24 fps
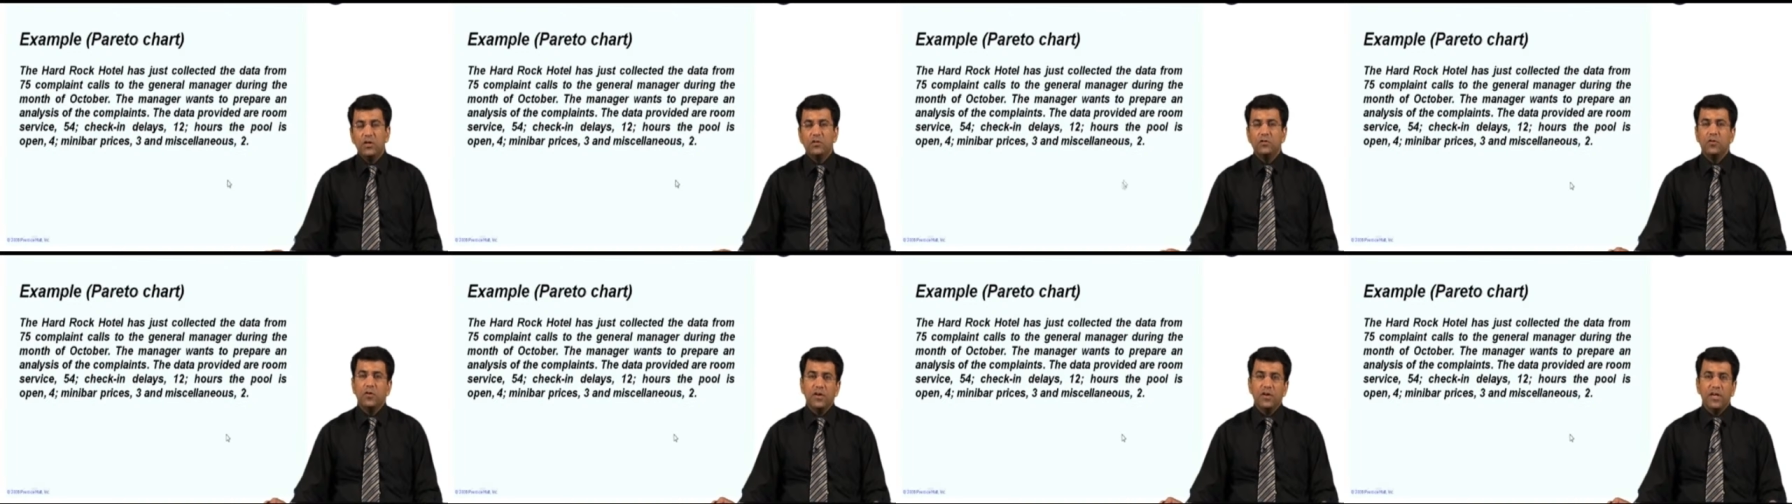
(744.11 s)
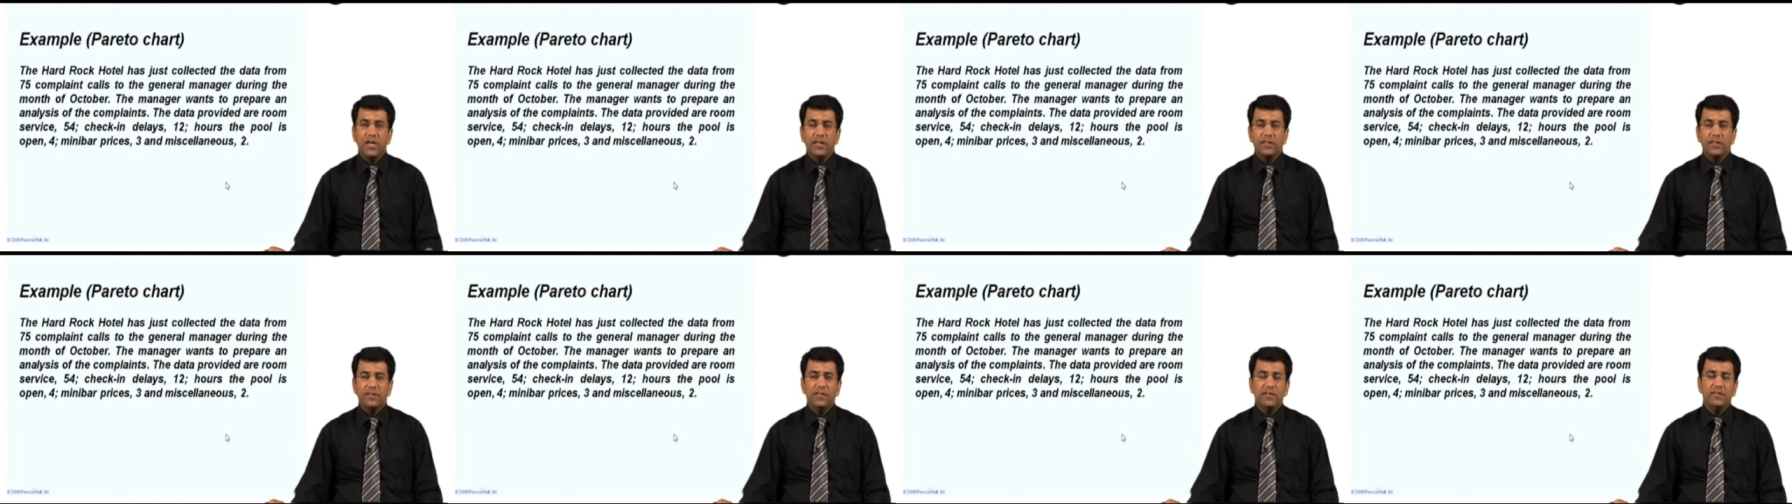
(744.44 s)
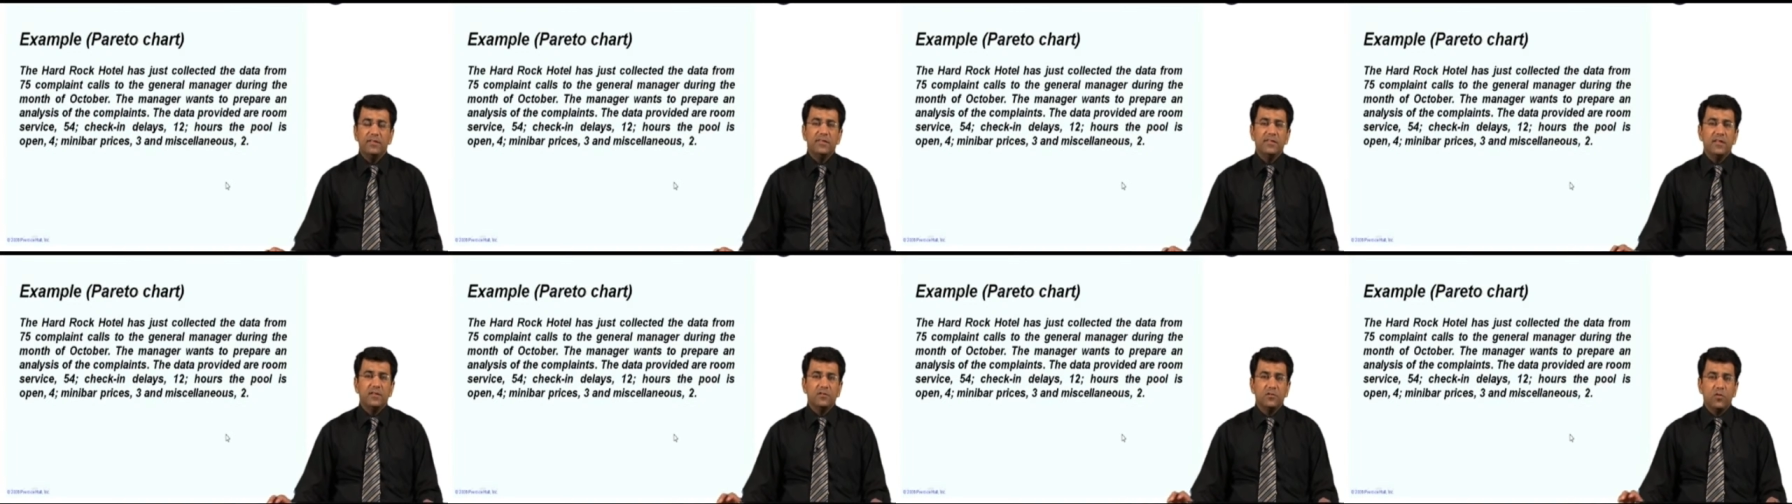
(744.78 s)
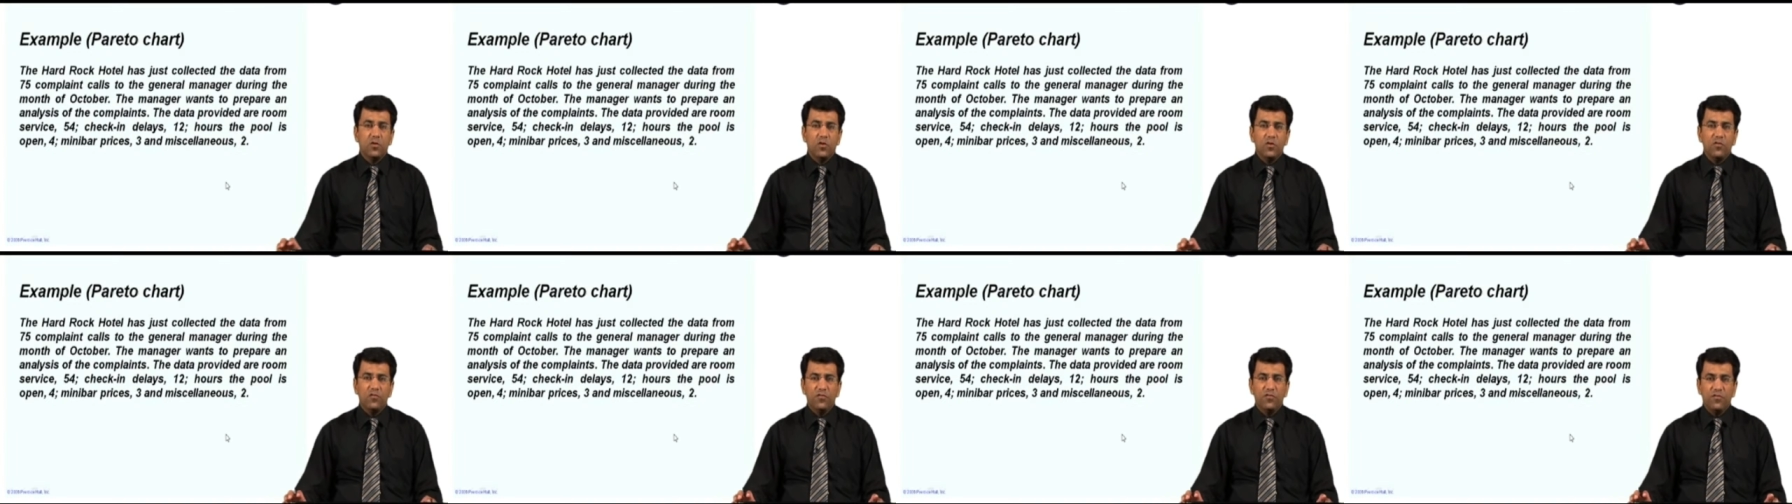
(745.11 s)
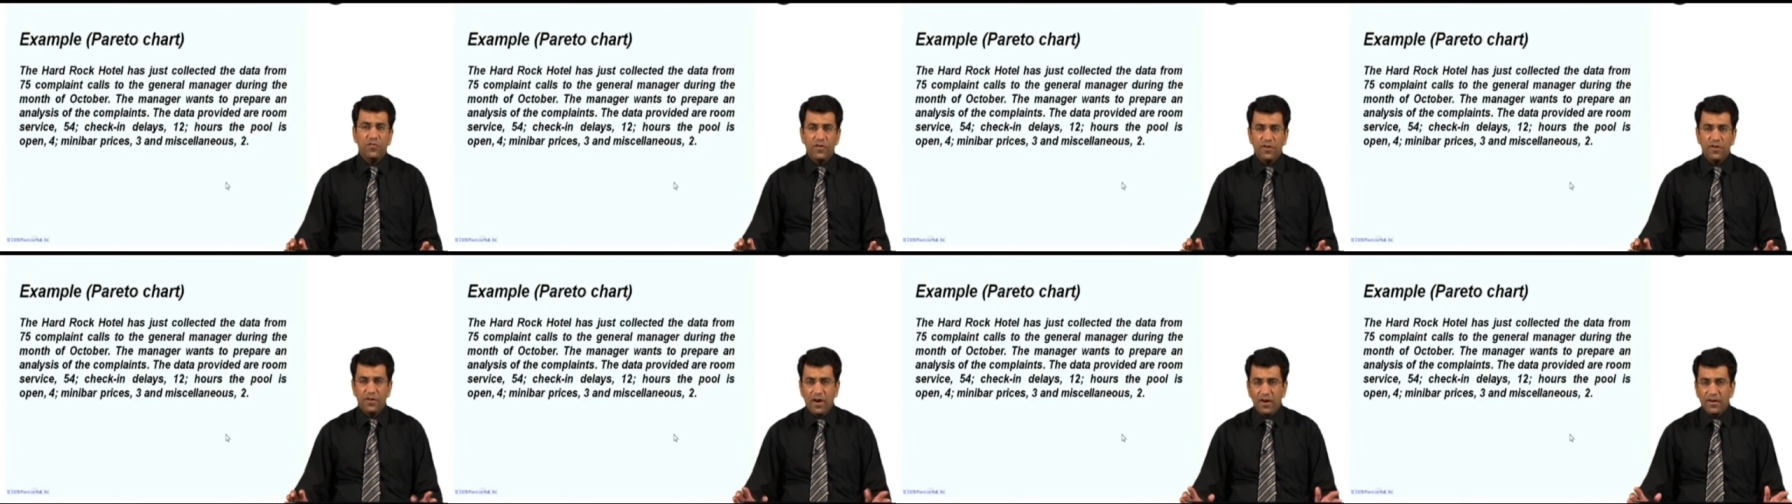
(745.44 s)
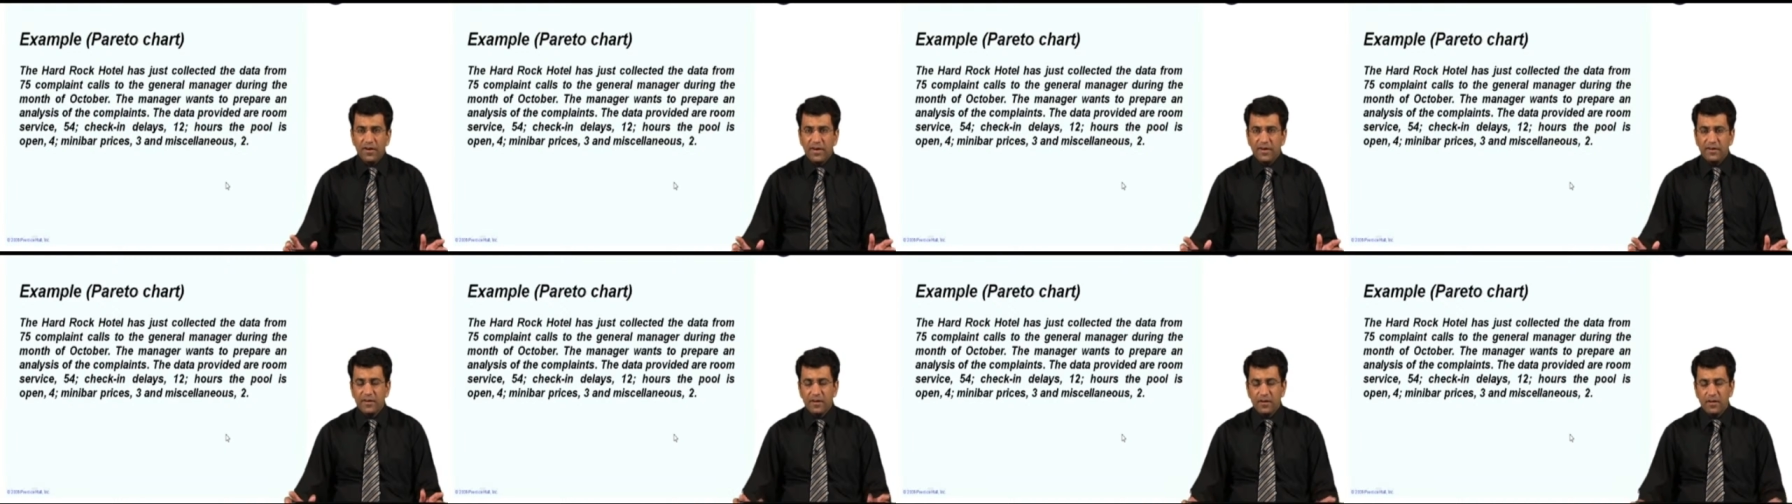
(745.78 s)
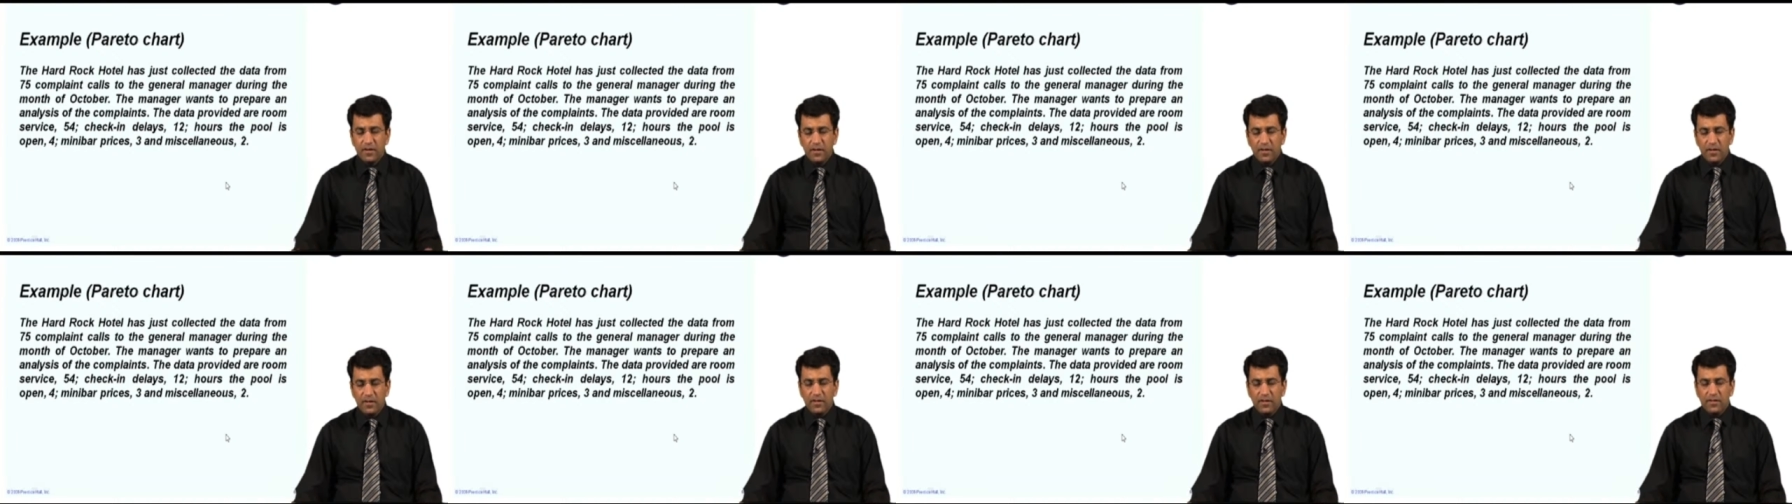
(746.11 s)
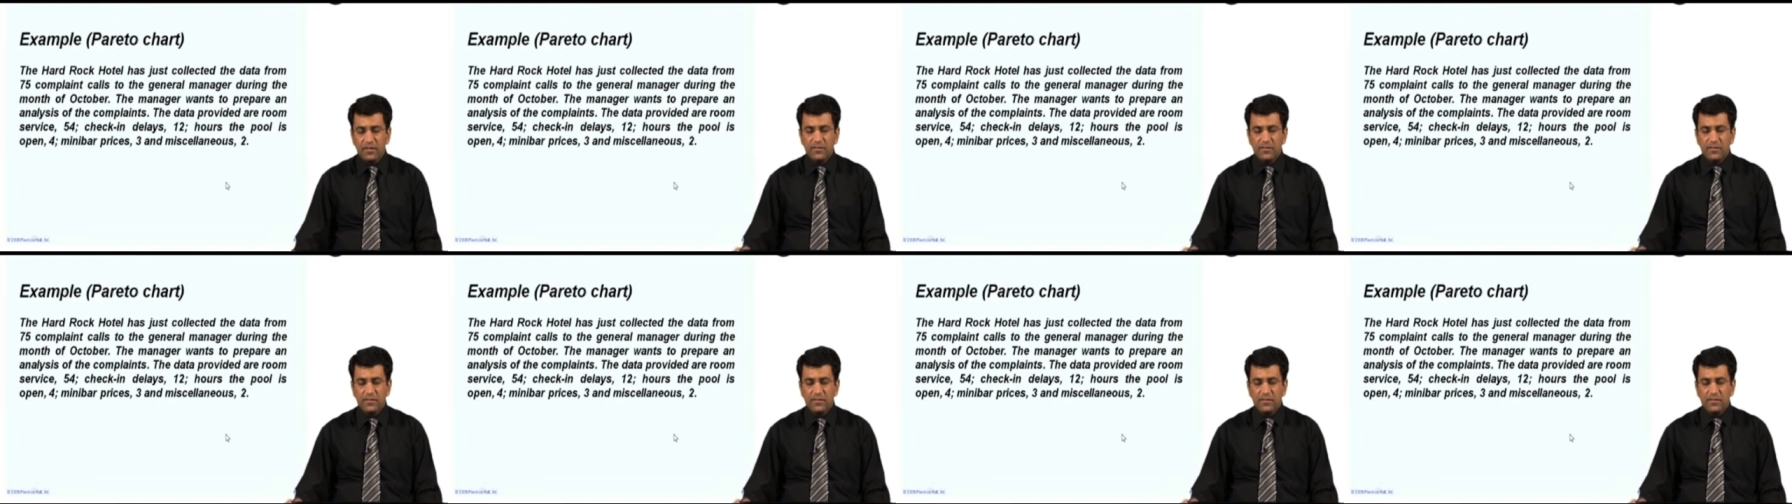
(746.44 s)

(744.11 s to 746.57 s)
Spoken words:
So again, this is a sort of raw data.